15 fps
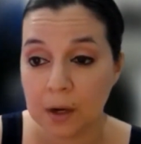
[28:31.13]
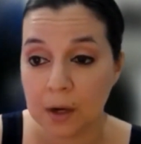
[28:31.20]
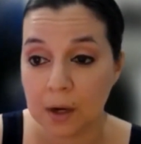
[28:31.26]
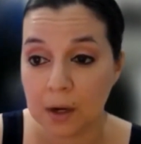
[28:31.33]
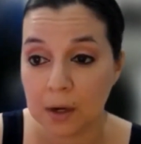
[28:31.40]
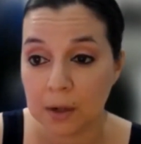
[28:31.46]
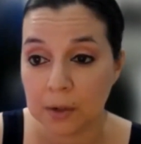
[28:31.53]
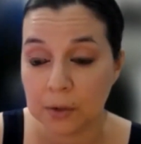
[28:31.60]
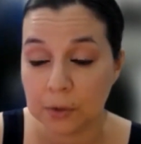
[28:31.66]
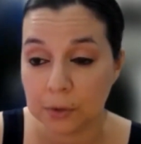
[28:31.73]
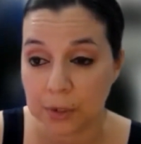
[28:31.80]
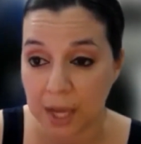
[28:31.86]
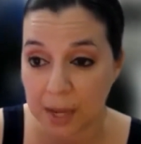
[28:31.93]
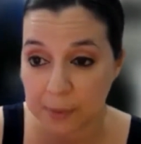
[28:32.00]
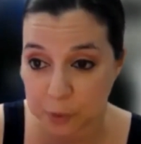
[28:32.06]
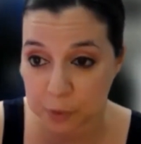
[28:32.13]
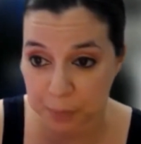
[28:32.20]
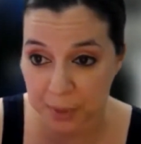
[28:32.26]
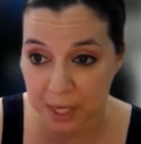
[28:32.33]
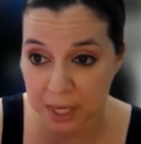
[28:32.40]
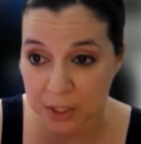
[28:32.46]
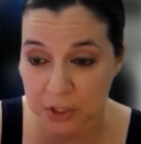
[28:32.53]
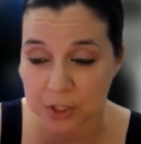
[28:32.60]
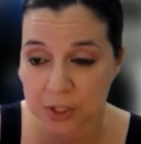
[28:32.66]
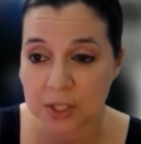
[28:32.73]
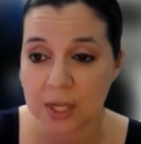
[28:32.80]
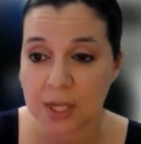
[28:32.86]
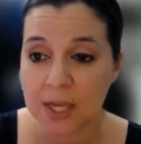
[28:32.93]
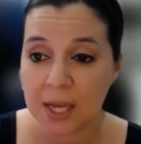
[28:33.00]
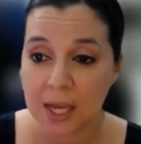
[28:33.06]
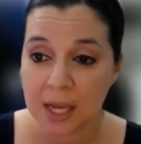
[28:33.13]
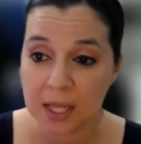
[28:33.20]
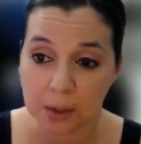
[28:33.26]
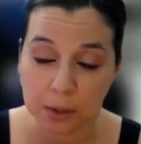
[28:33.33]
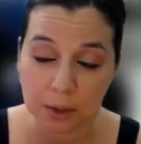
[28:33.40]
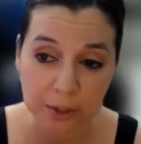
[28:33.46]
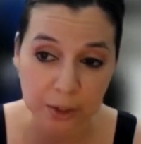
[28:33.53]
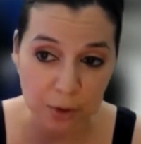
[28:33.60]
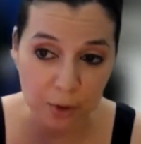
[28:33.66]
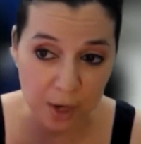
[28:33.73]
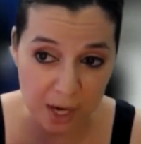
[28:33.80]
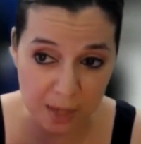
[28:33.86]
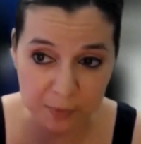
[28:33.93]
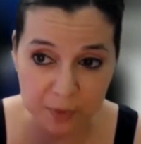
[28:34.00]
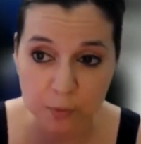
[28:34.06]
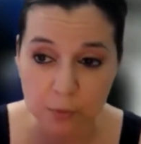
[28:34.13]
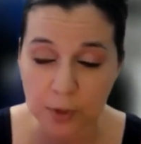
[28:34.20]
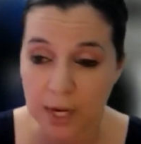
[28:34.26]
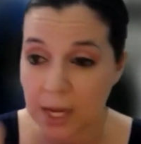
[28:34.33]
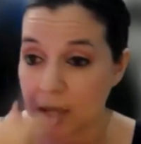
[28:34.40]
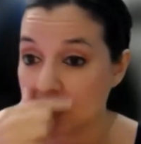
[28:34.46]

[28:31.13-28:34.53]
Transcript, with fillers: uh, your capture pages and look at your opt-in rate.